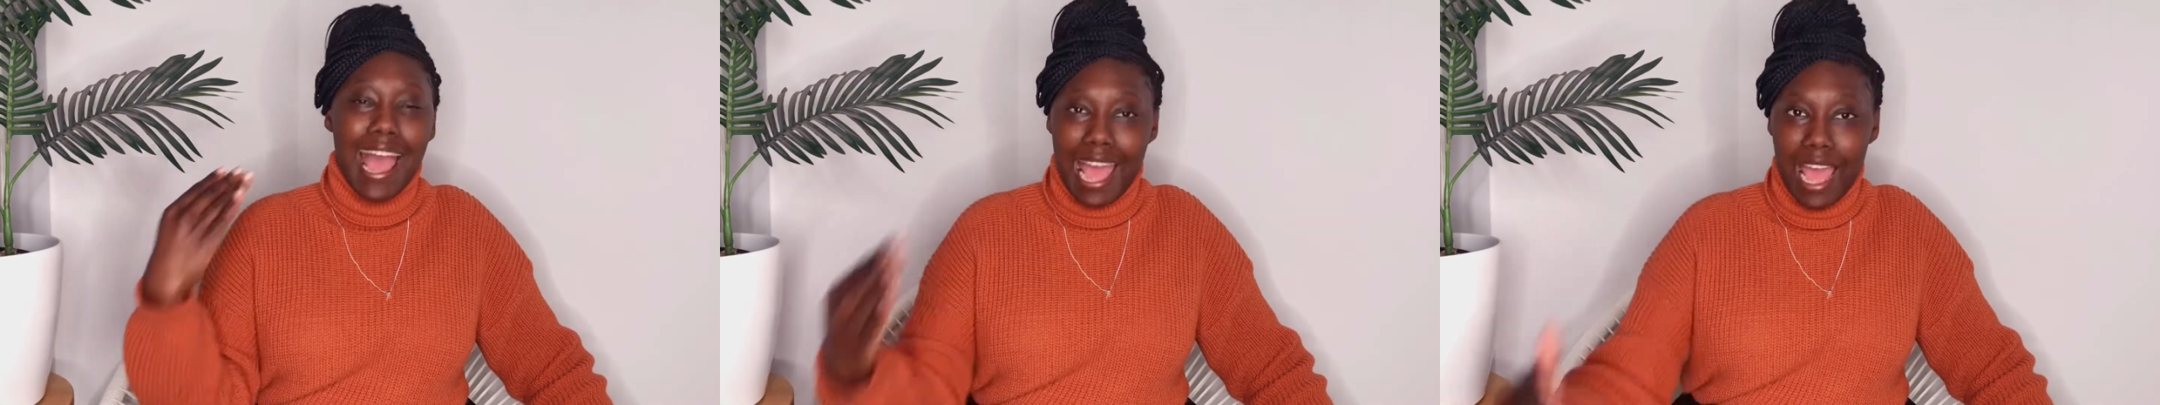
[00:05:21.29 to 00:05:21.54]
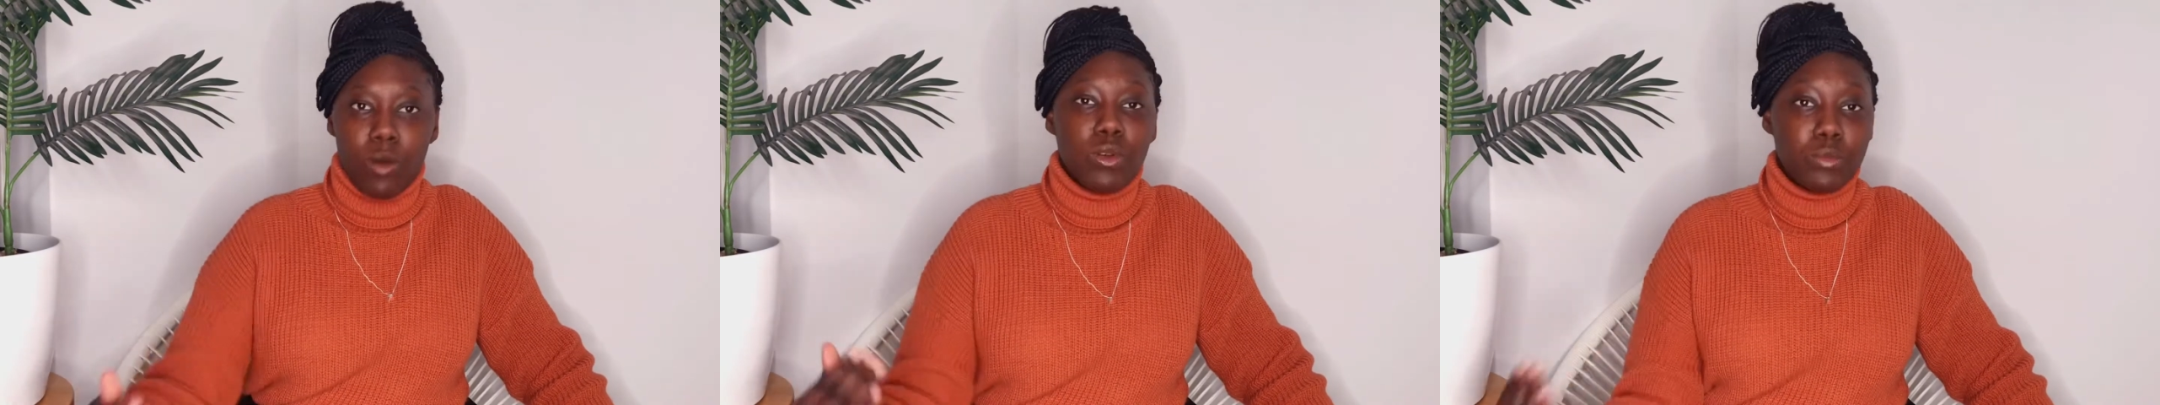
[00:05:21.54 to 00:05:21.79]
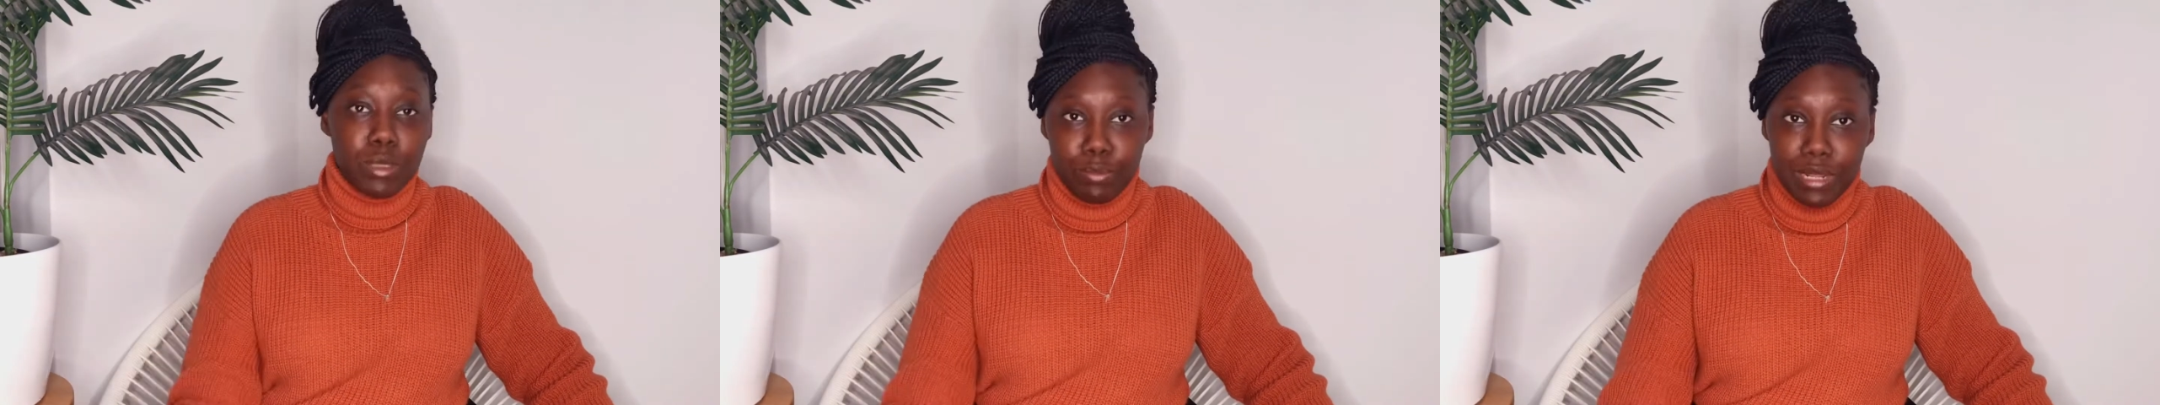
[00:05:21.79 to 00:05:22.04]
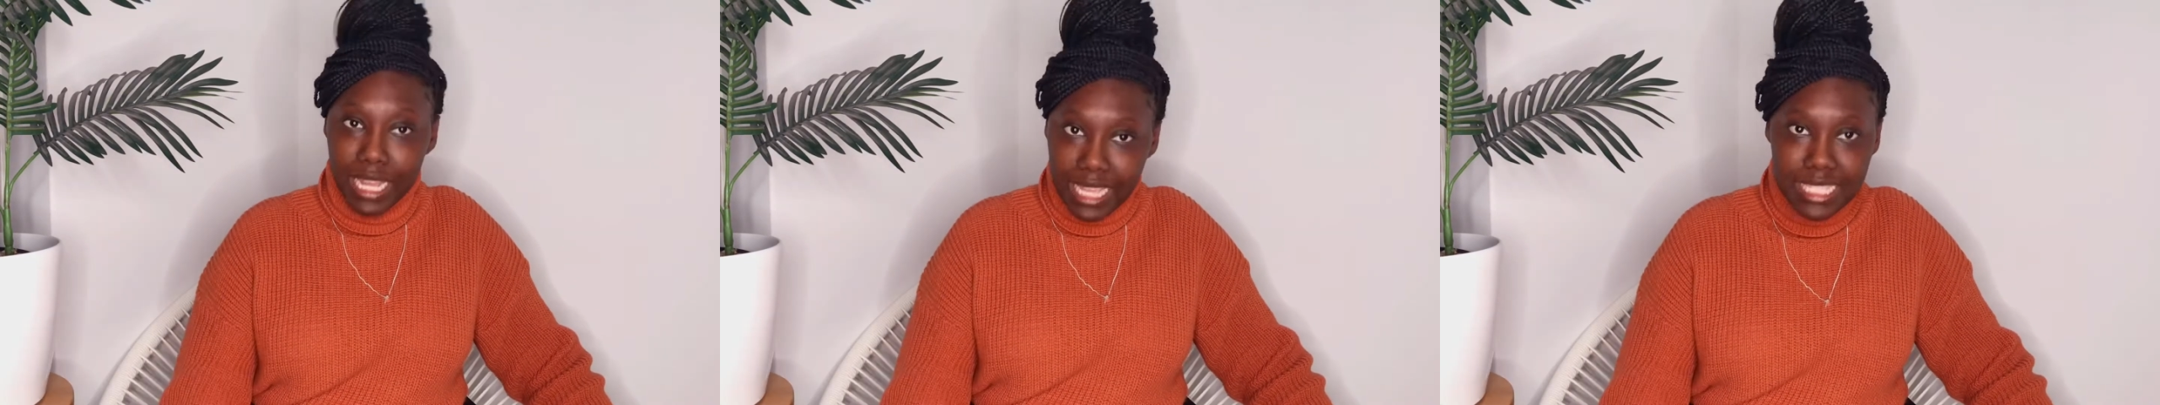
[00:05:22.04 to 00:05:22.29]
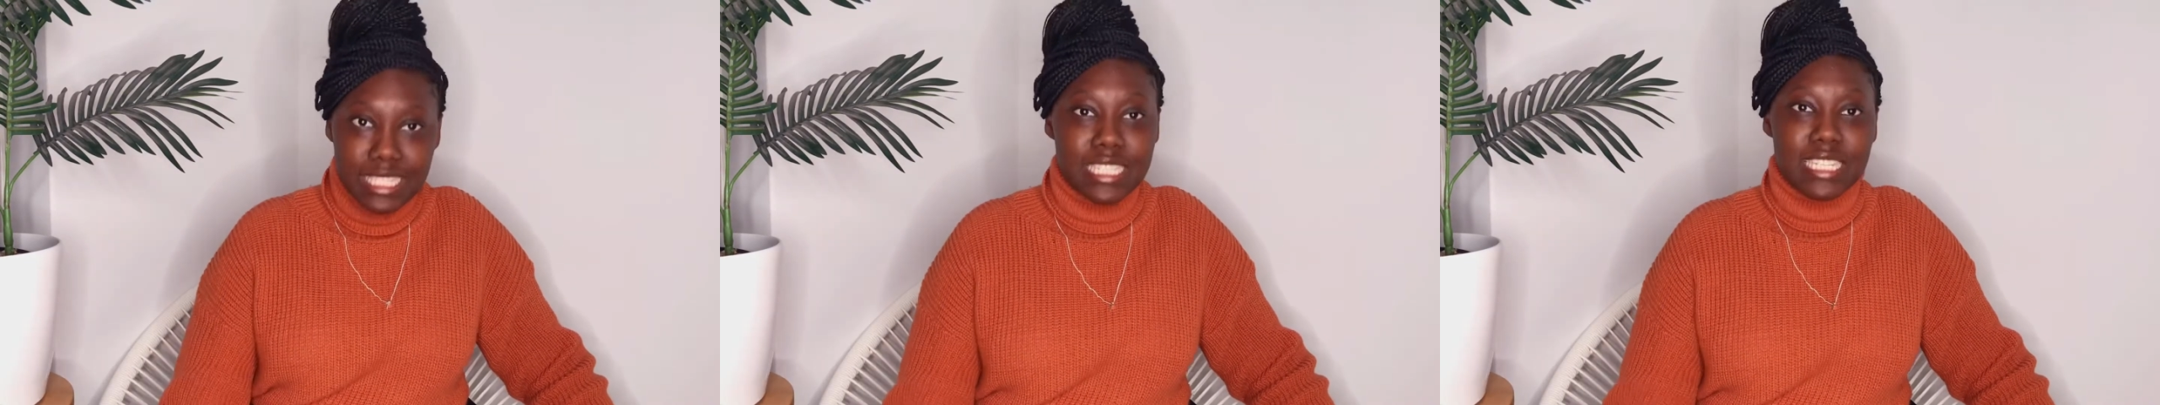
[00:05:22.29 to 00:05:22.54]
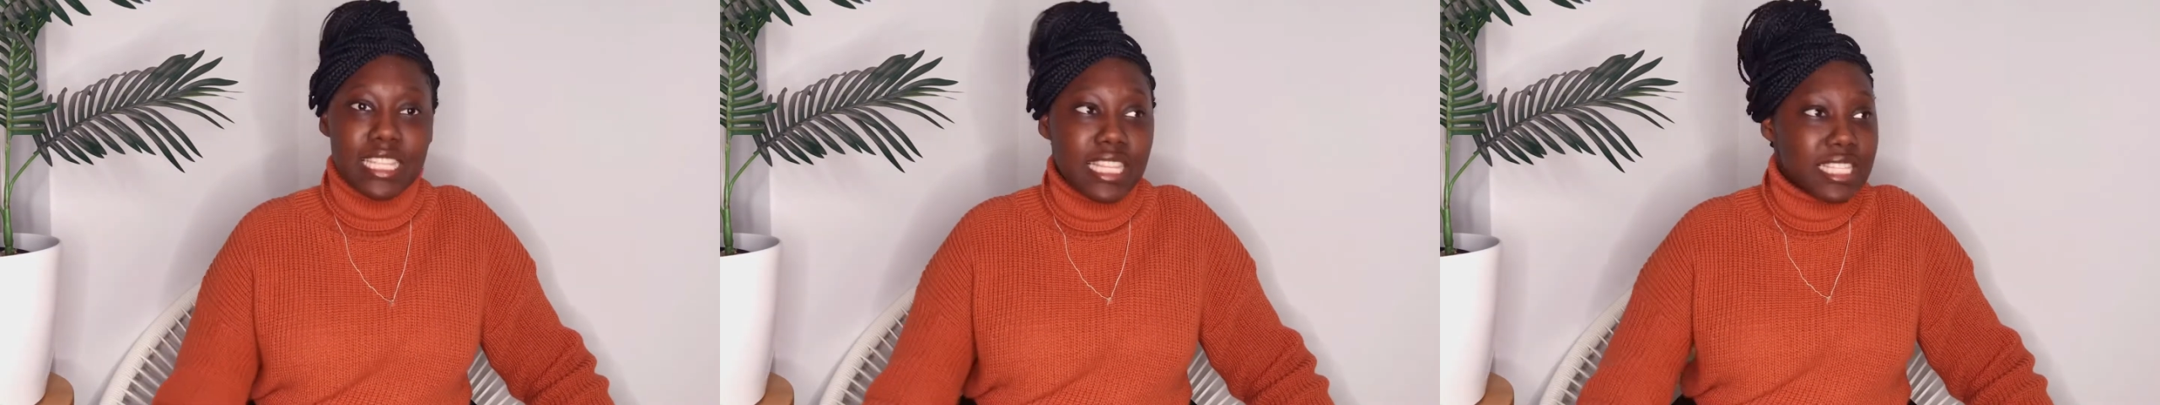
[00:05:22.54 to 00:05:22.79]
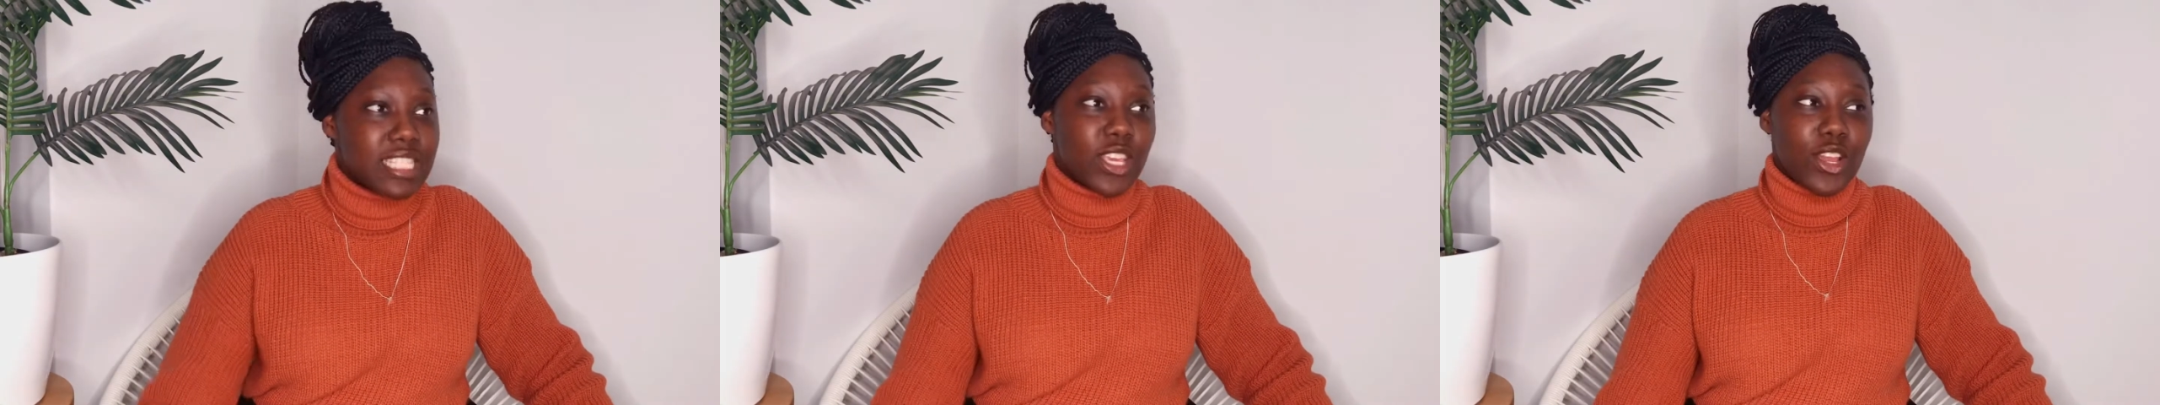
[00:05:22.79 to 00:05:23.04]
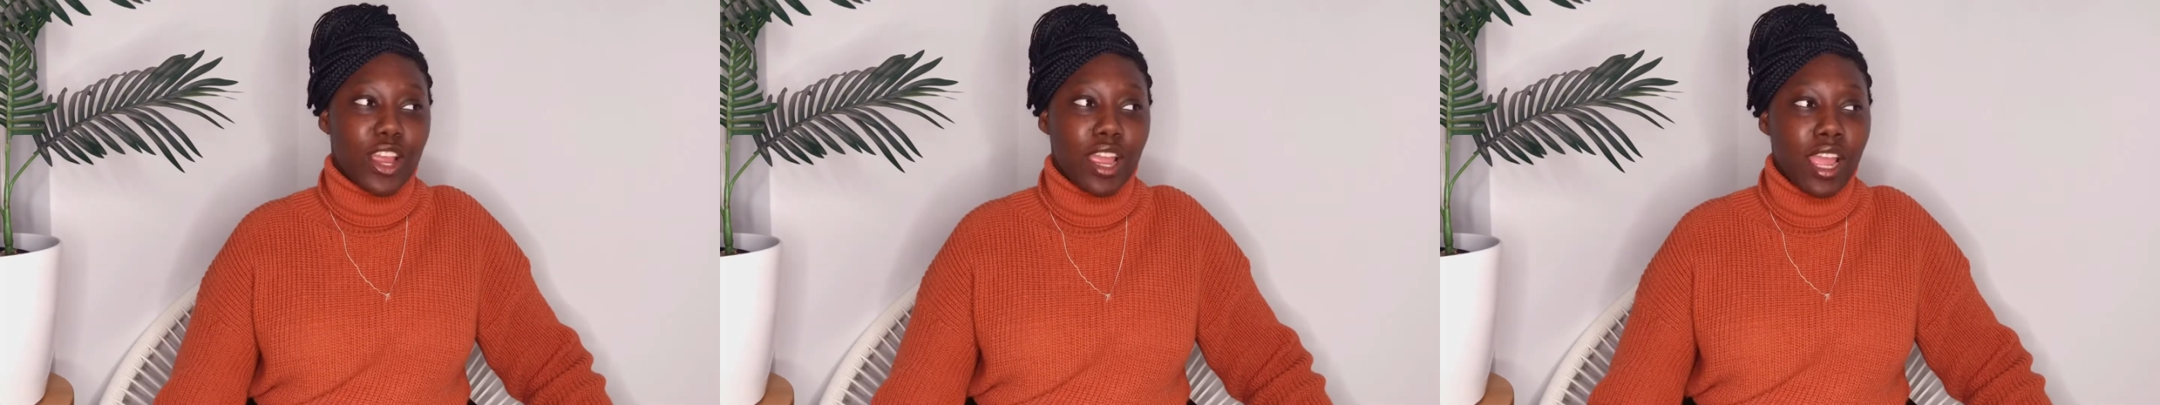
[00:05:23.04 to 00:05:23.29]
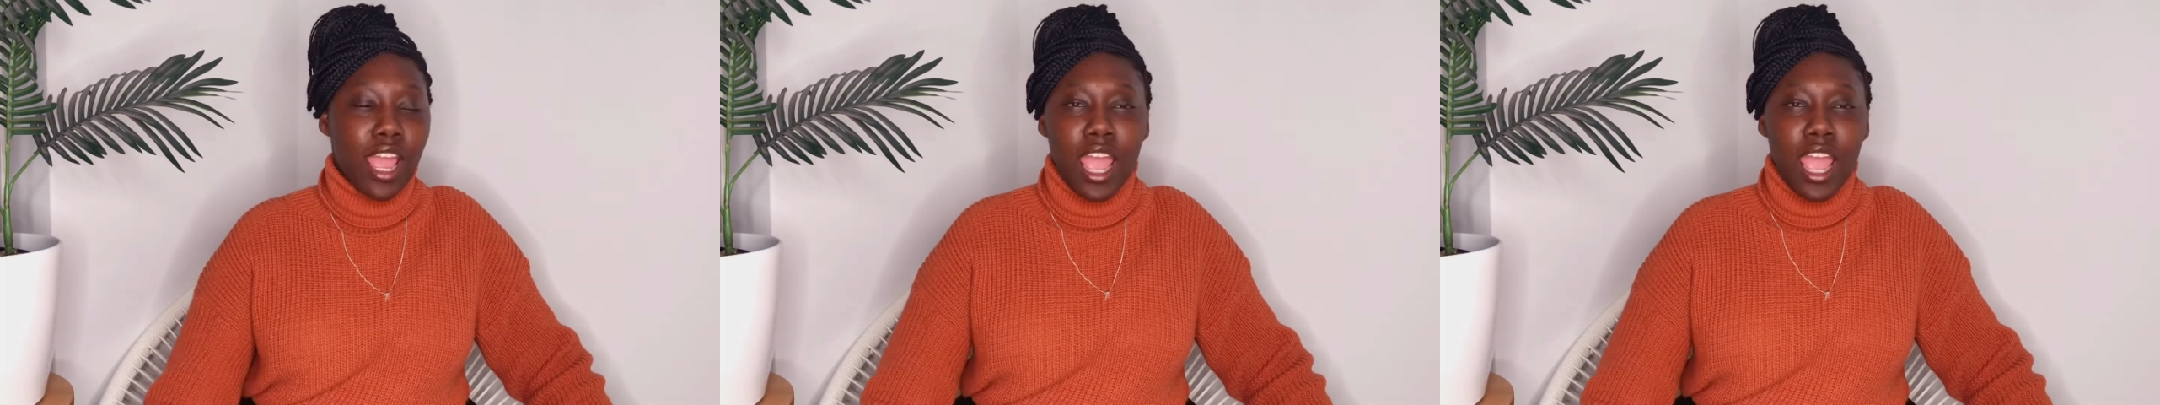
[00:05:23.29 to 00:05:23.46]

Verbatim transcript: I will be blessed this year.